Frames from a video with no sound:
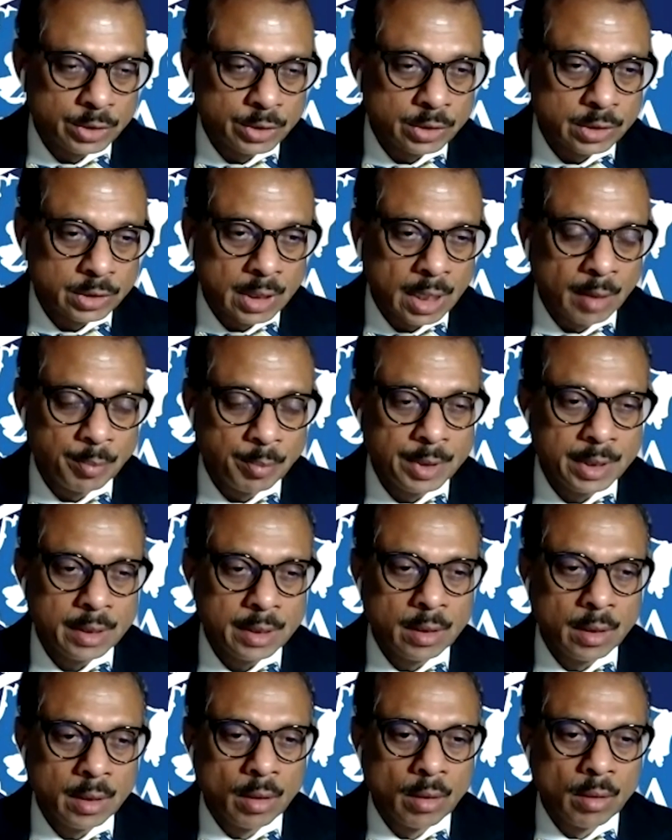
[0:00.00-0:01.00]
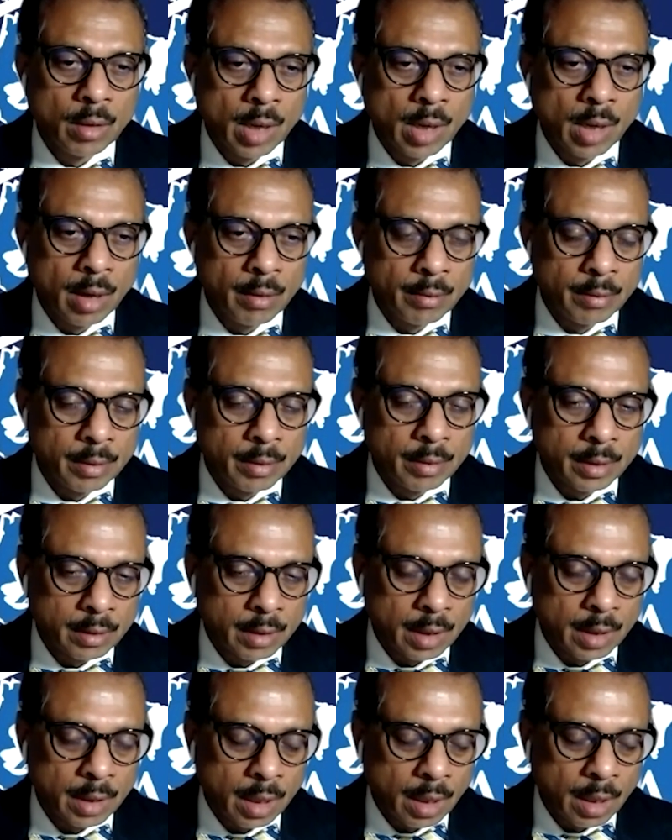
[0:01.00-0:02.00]
to the AAPI,
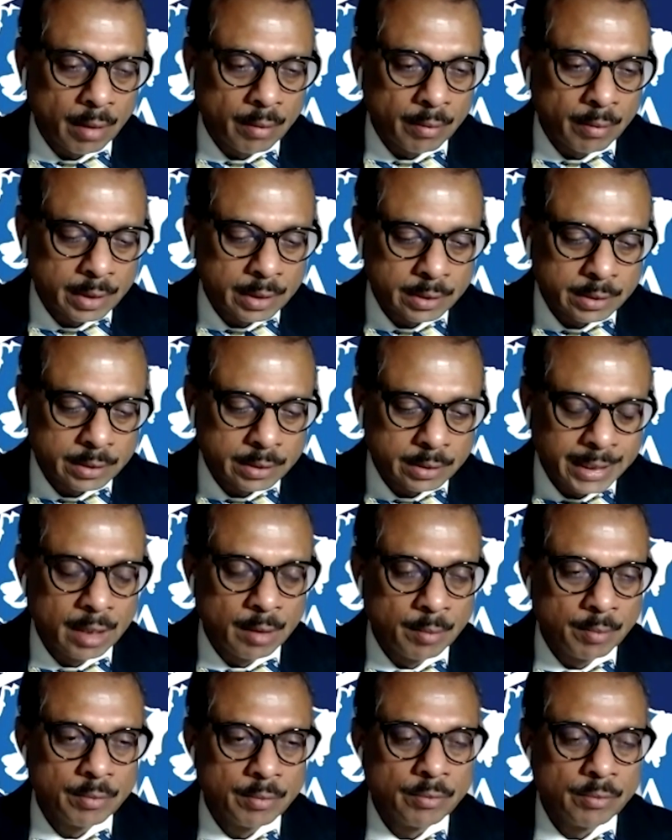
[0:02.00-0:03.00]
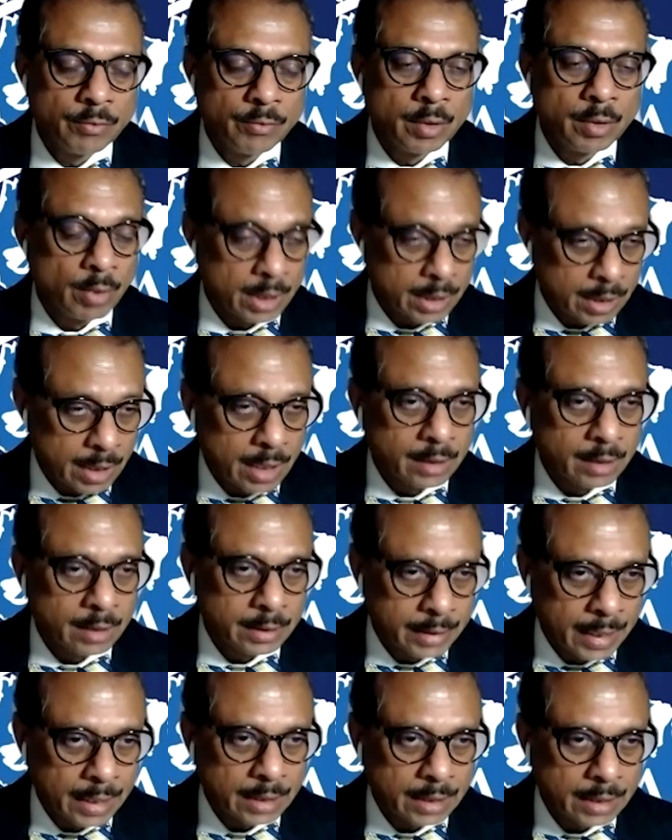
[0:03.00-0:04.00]
our team will work on
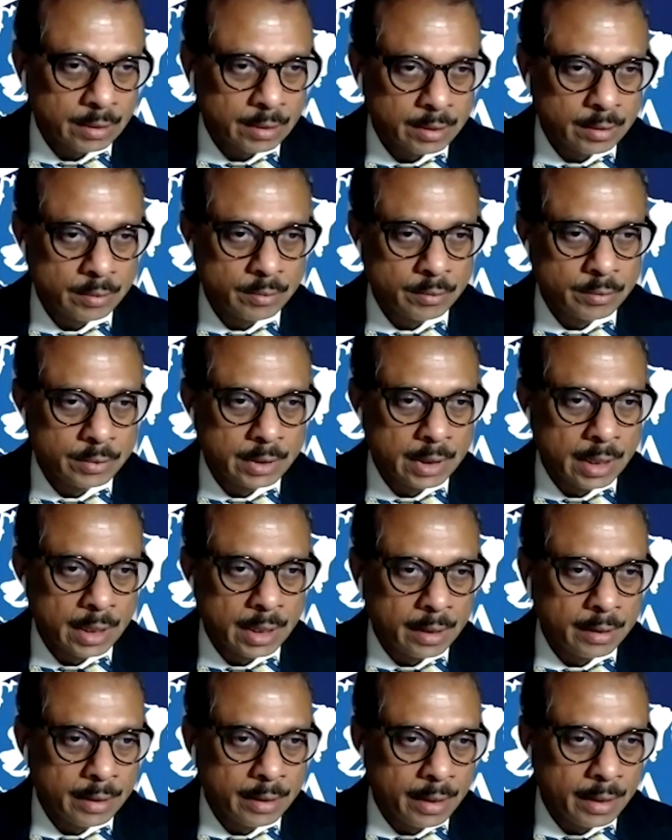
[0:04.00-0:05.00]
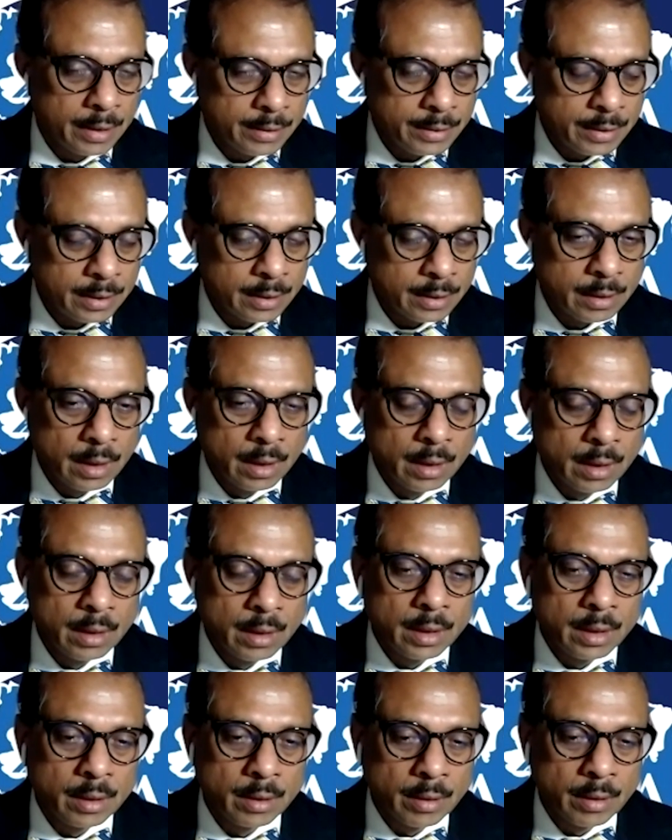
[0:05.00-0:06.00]
that actually. And anything,
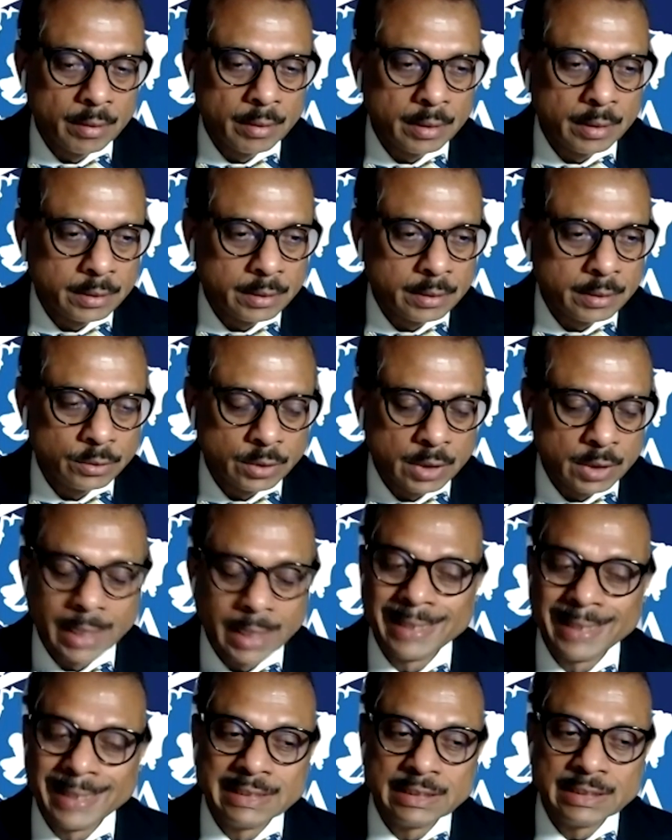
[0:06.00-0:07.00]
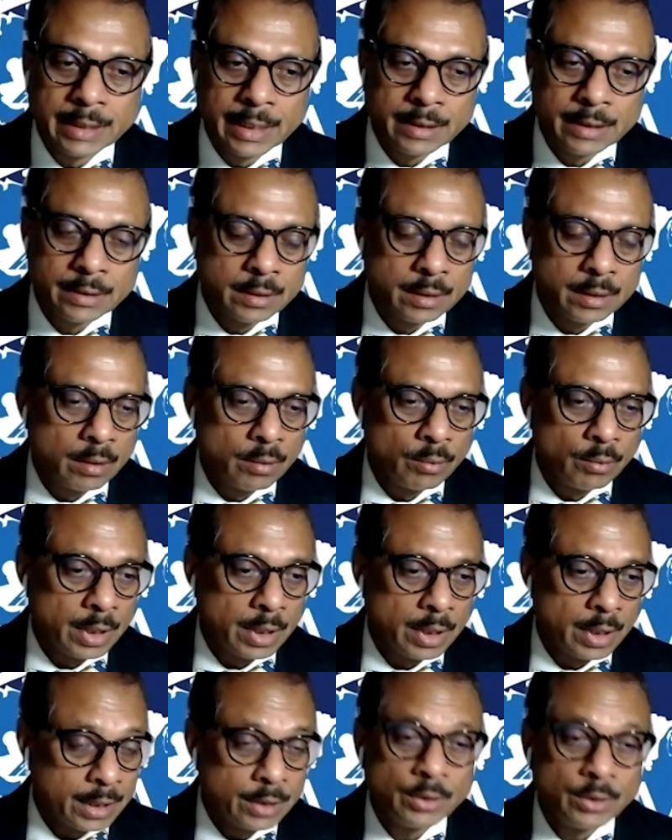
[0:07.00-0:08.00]
do not hesitate.
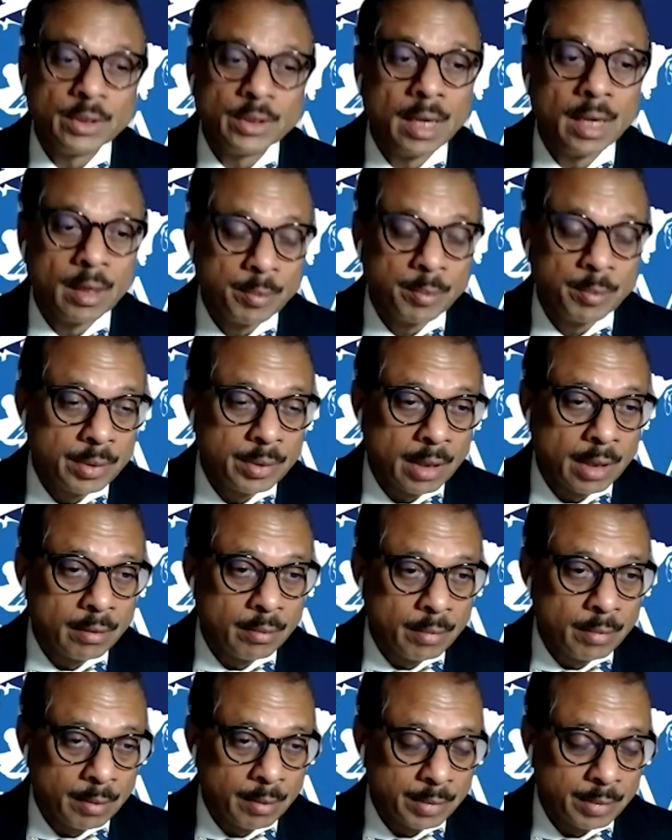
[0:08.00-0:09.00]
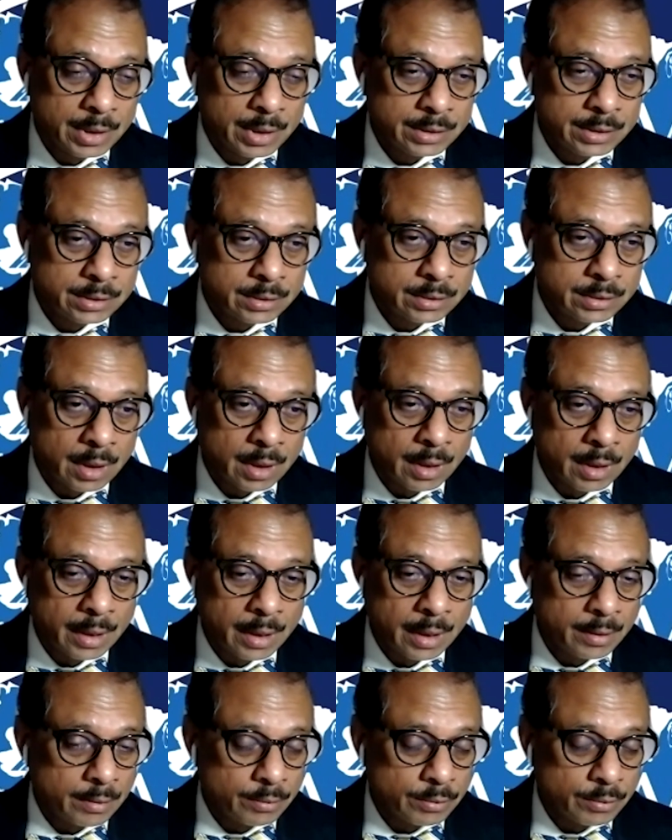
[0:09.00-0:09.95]
We're here to help our members, and